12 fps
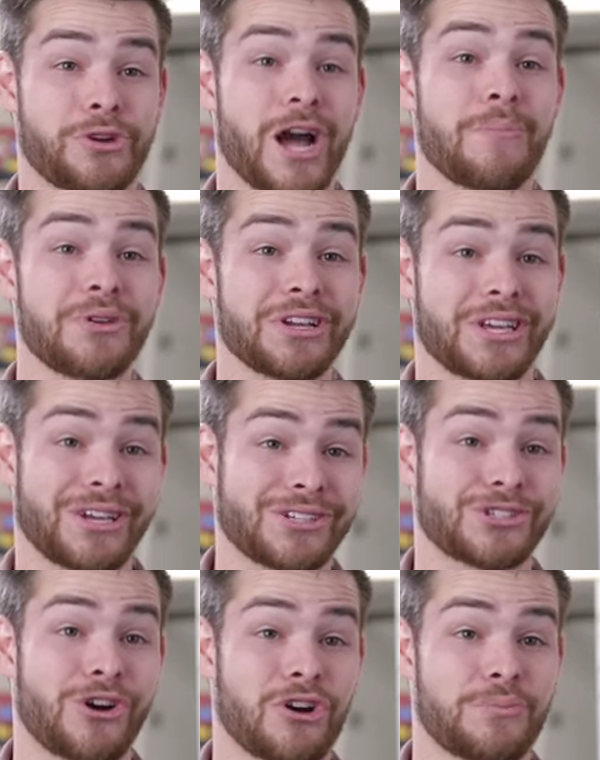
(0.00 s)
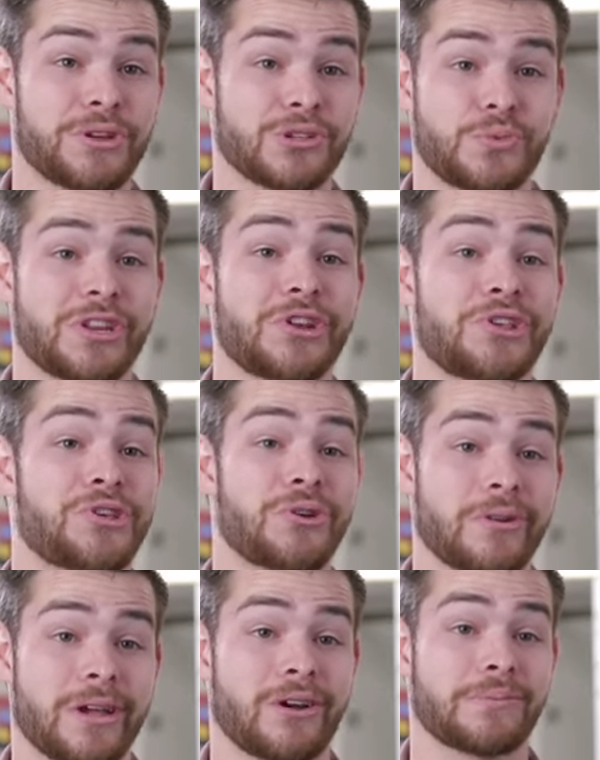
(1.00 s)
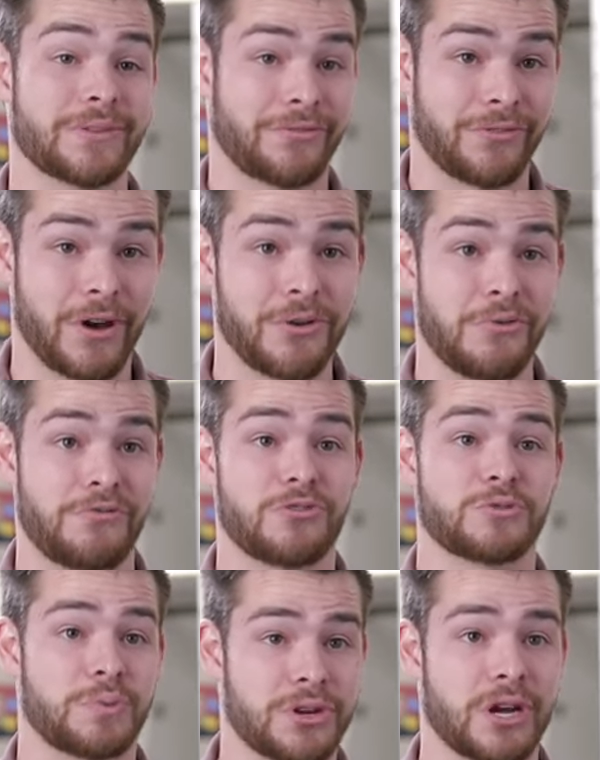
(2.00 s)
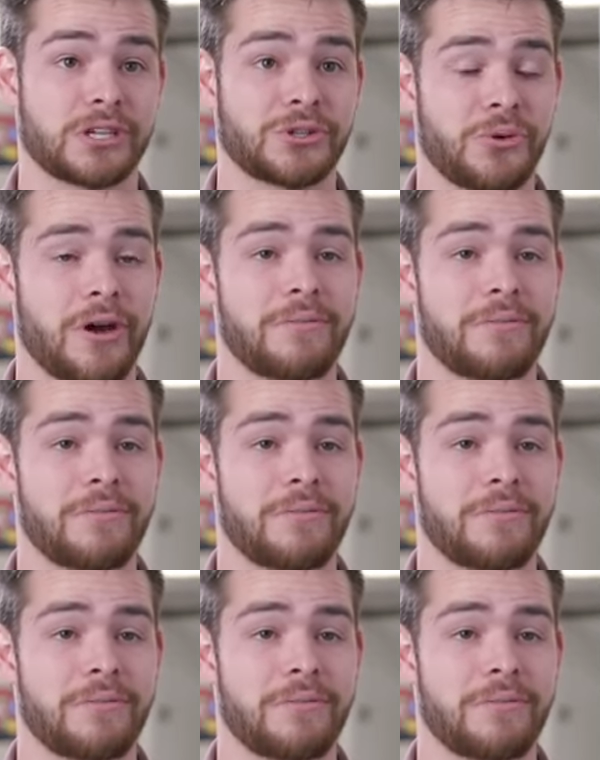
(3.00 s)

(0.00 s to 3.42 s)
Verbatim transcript: We're coming to Kickstarter because we need your help to fund our first production